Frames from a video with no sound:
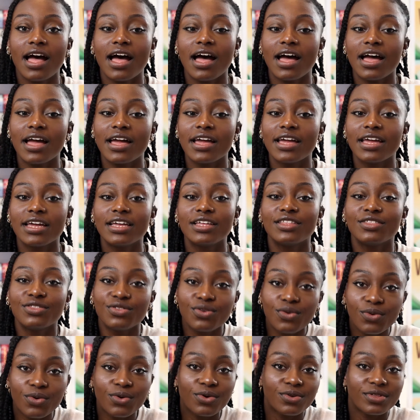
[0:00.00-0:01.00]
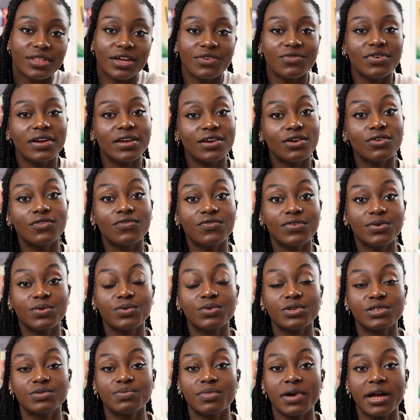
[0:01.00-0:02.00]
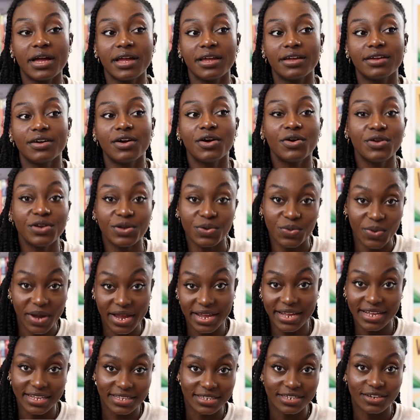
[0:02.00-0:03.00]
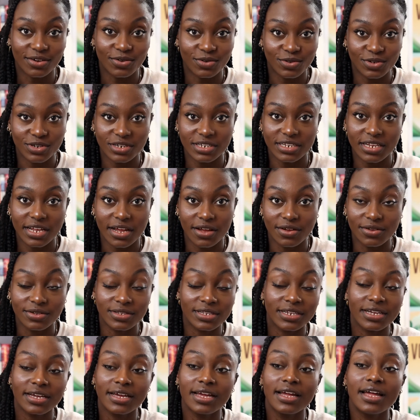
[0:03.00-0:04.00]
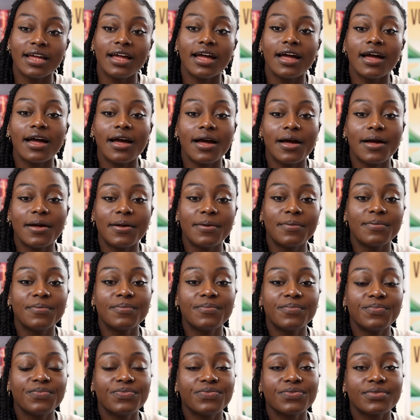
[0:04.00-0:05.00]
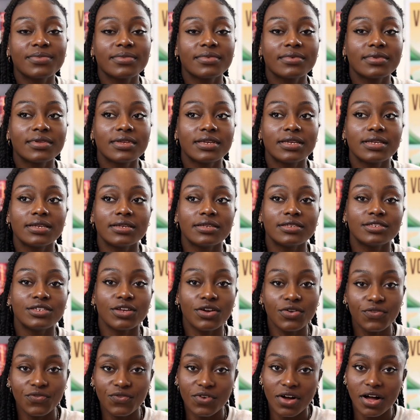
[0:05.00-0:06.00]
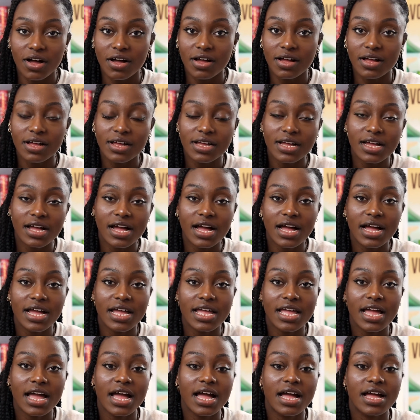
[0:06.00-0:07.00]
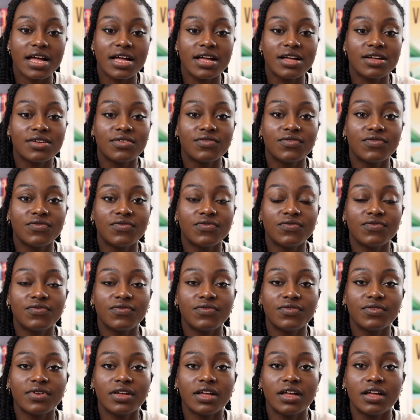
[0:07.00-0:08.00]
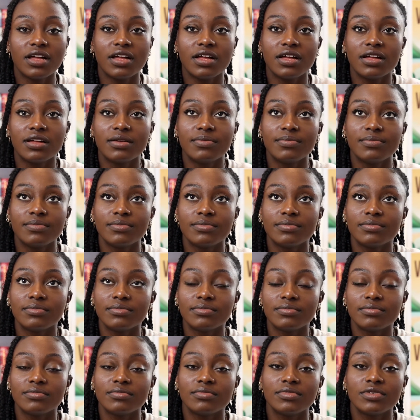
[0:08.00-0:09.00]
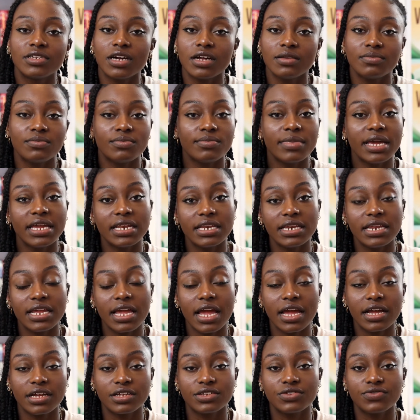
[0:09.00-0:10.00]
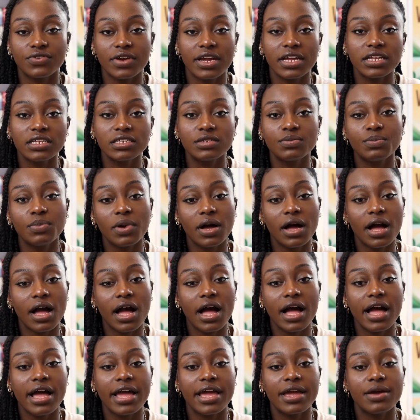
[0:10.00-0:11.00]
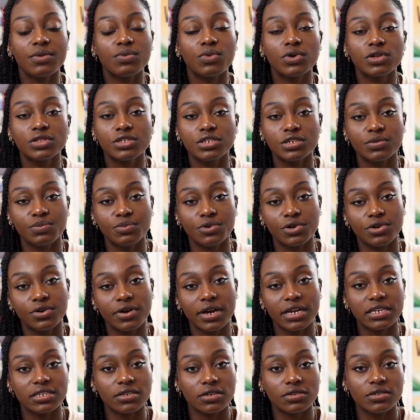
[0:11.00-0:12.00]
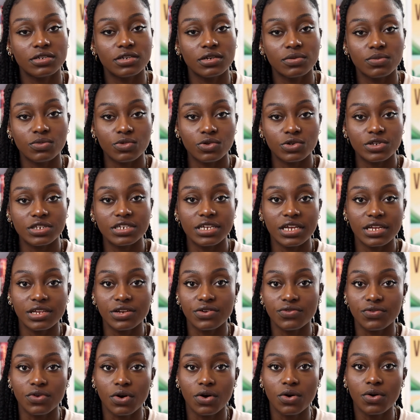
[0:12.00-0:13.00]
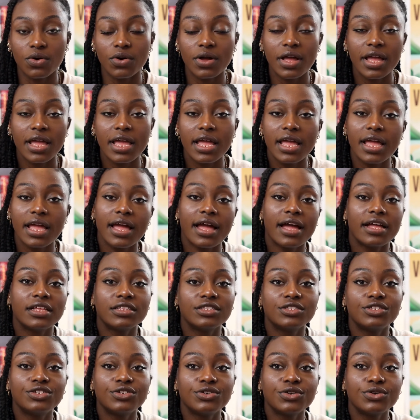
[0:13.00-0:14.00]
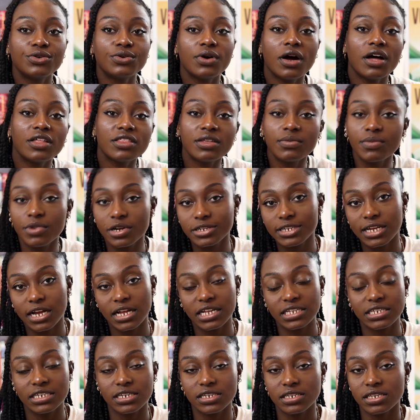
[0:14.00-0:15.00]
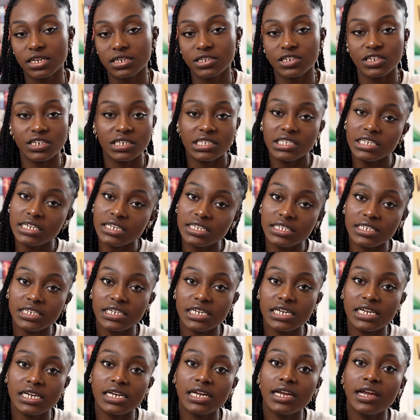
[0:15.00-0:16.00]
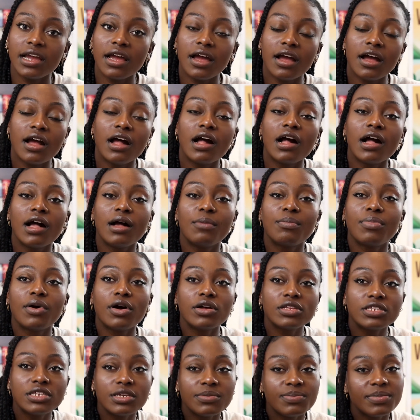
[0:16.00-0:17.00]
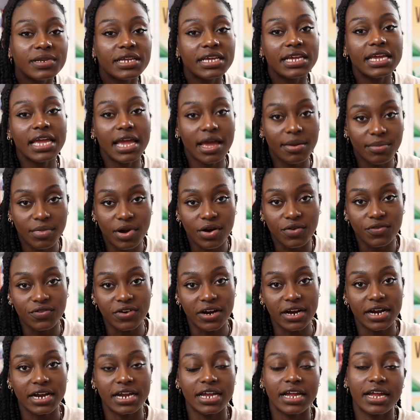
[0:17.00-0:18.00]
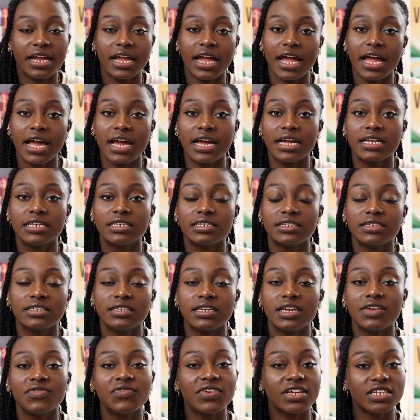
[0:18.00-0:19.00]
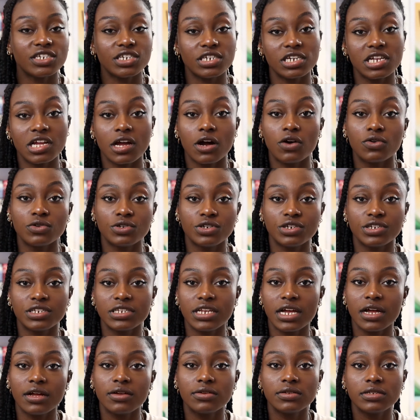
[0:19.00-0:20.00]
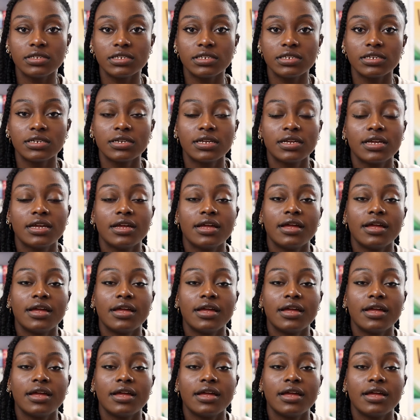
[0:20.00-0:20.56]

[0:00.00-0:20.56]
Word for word: I thought that radiography was my only way into ultrasound. Um, so far I have Um, done mainly x-rays, but I want to progress onto a more senior role and do other modalities such as C T, possibly M R I, and eventually ultrasound.